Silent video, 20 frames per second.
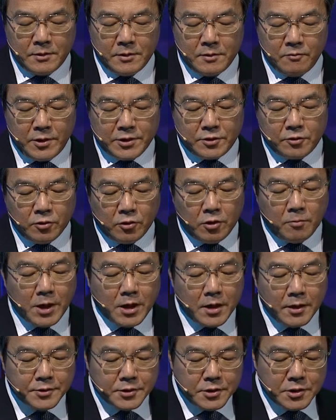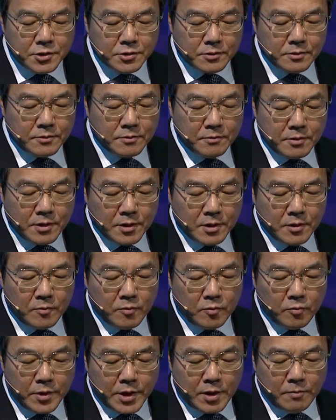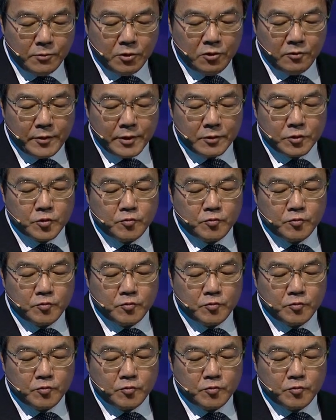With globalization, we are moving